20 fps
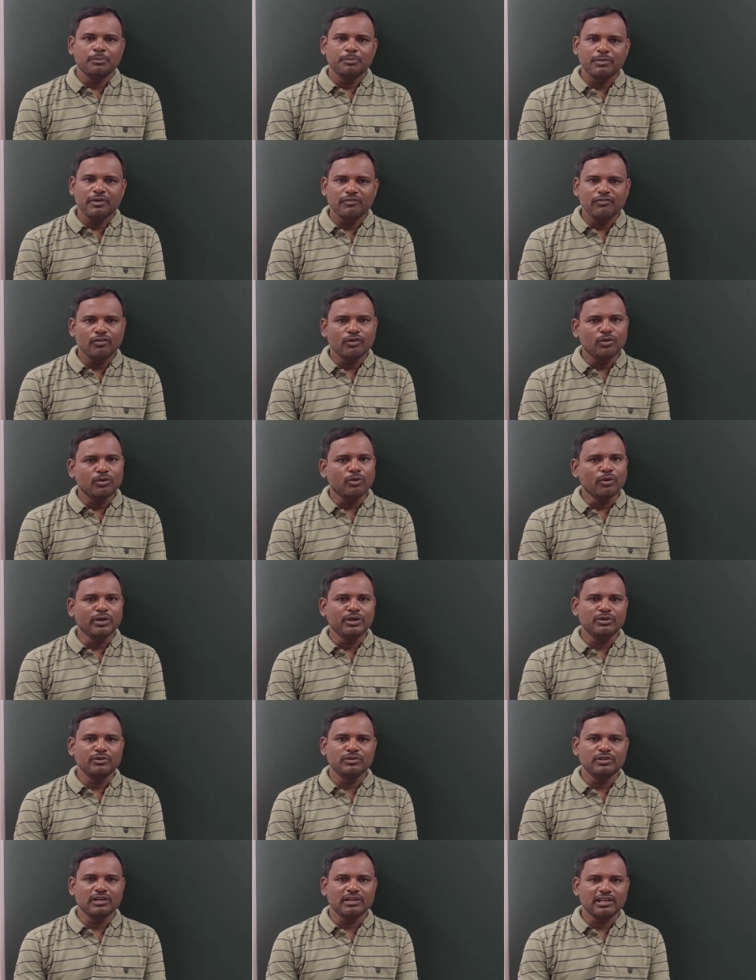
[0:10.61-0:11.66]
Before
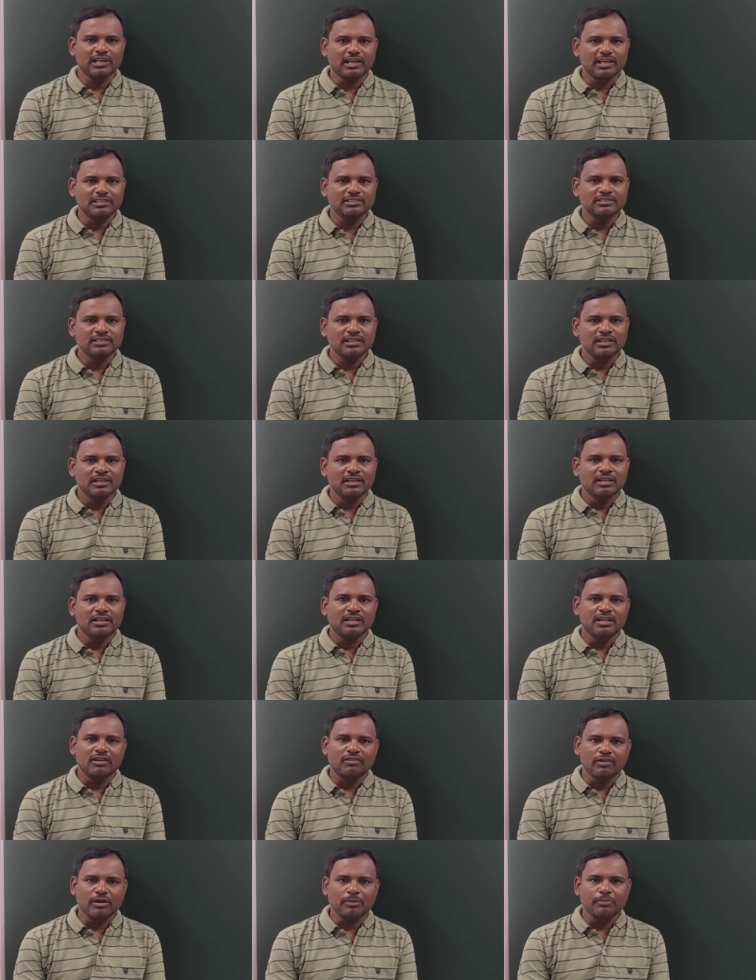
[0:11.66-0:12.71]
going to the class,
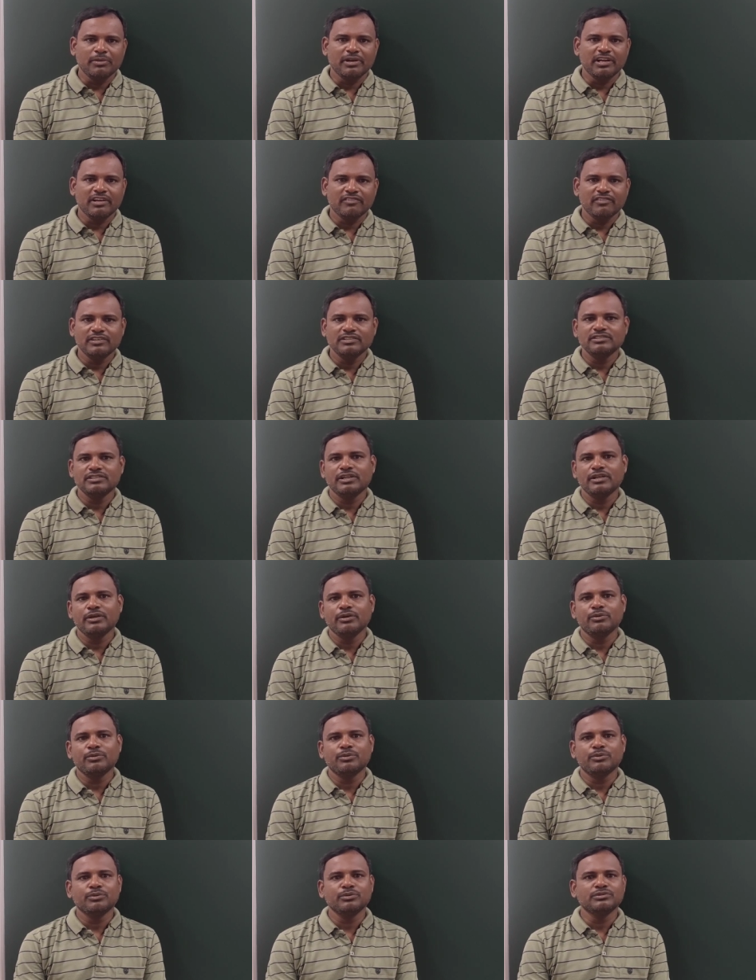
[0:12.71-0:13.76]
now I am requesting
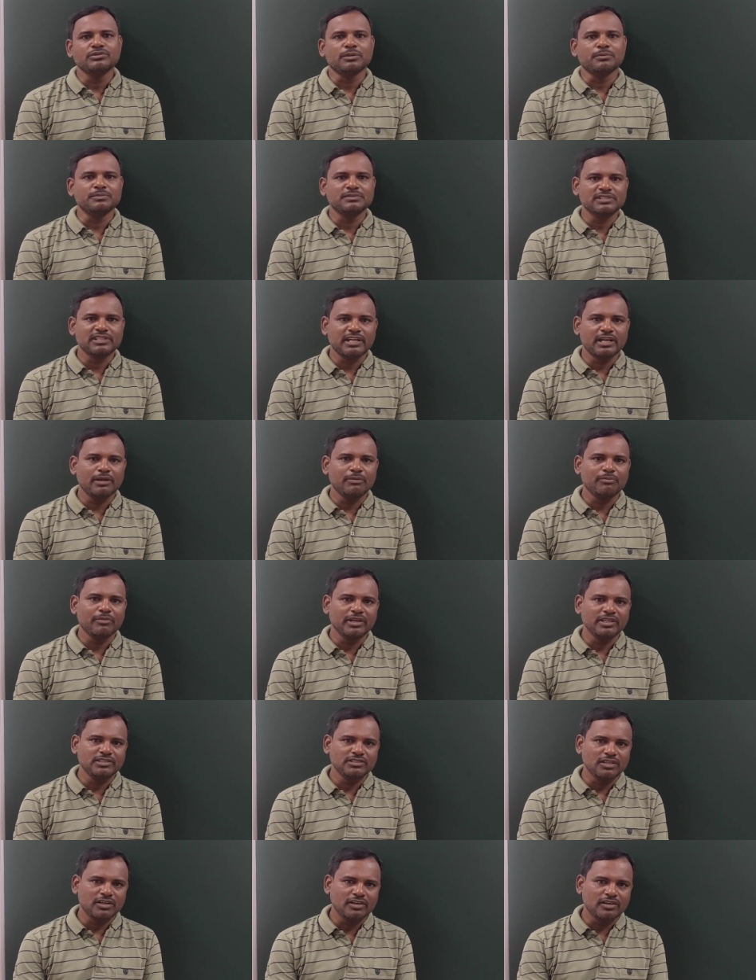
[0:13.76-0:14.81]
you to subscribe
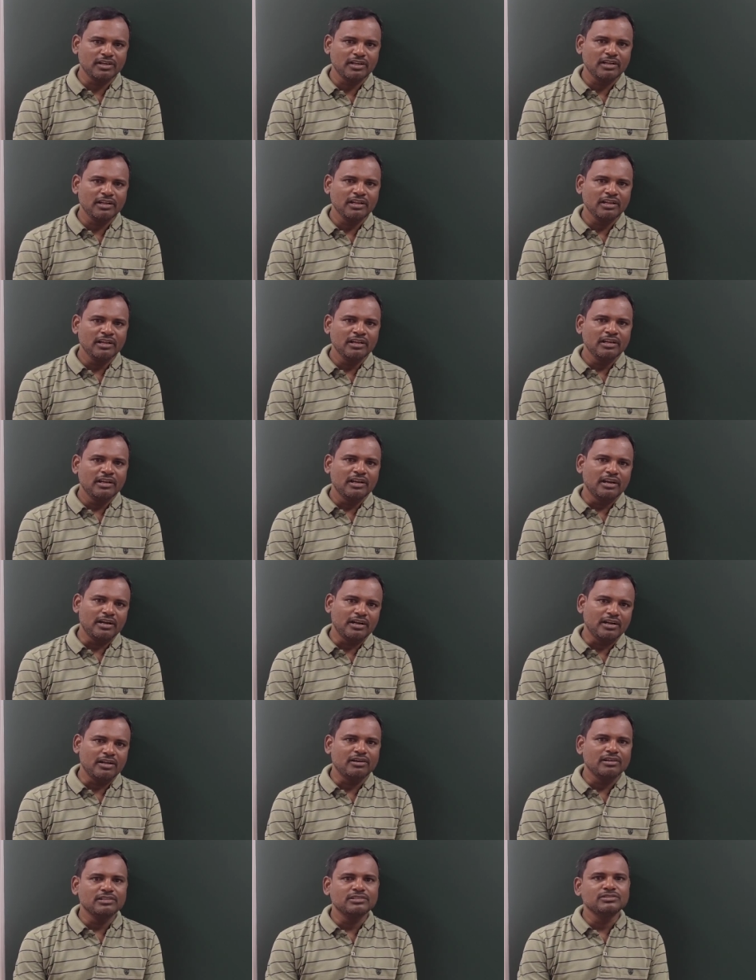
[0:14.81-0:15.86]
my channel
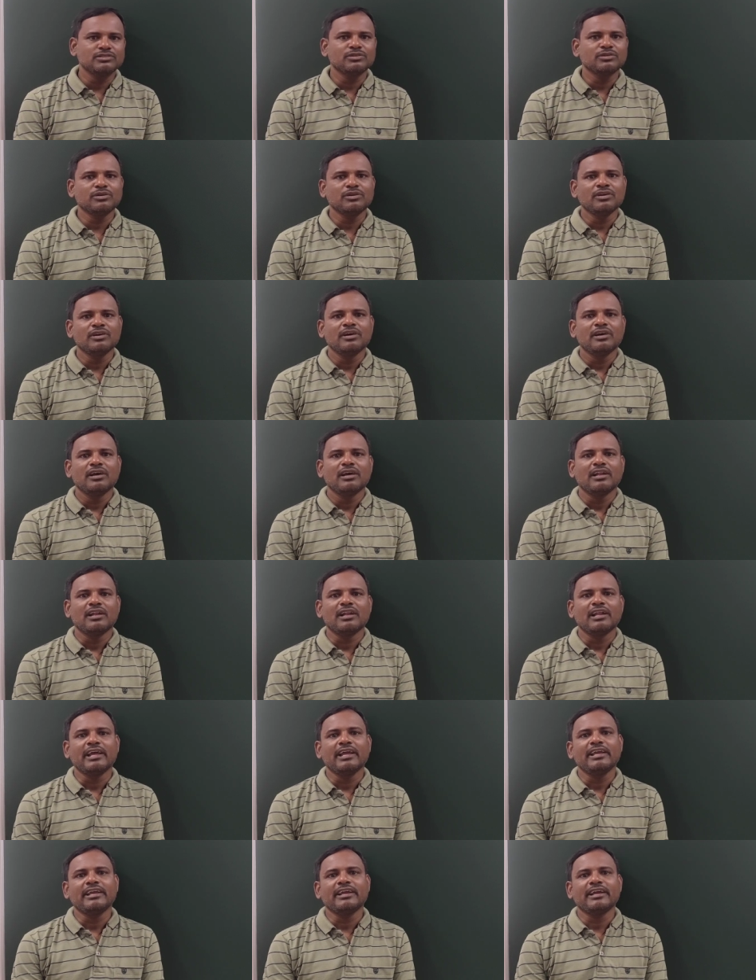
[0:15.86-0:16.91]
and also
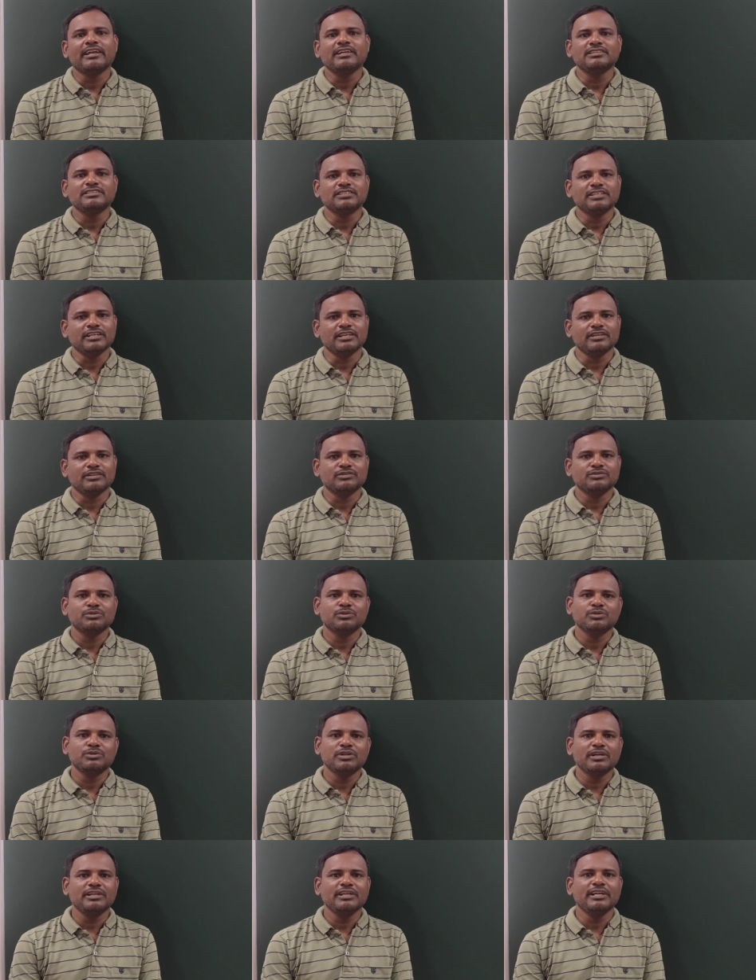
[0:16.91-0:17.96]
like and share
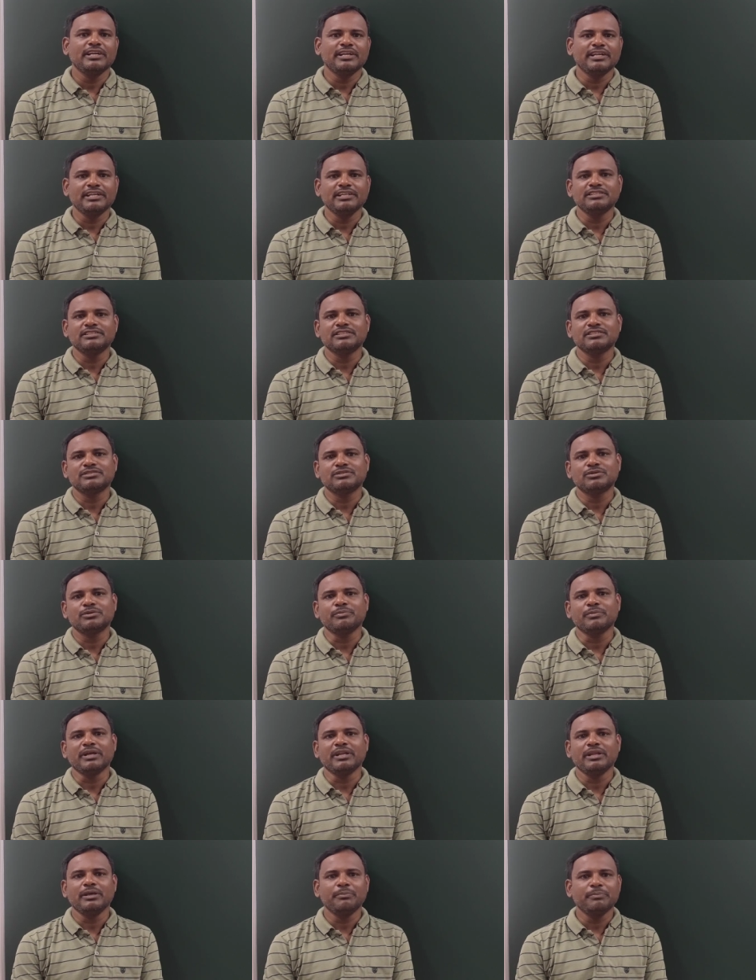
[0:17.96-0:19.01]
so that it reaches to
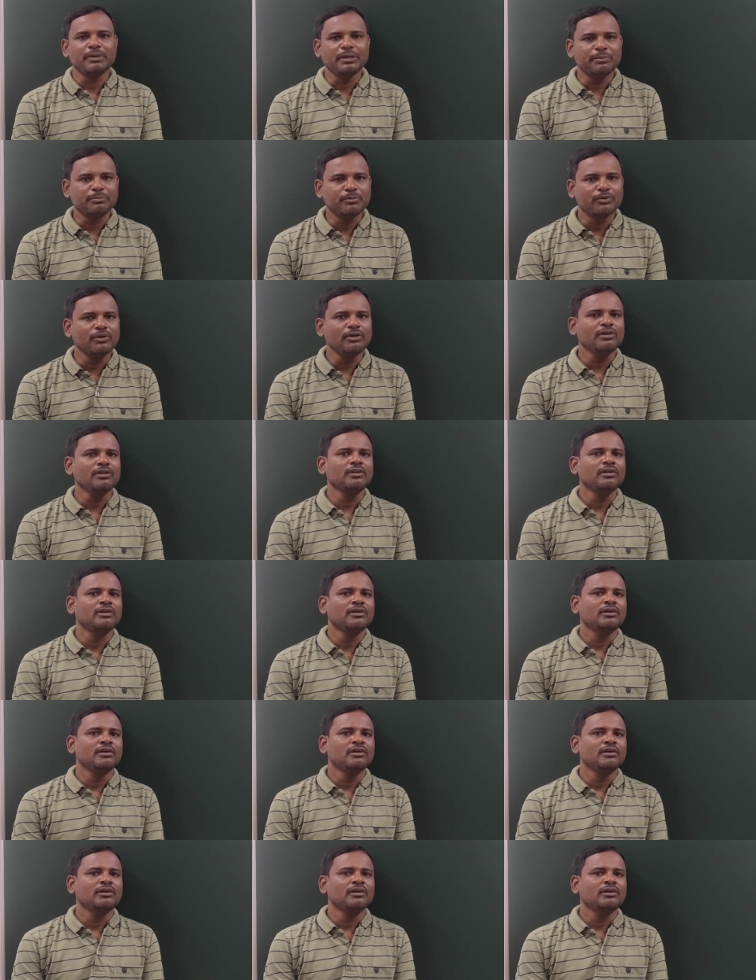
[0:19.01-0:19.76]
many people.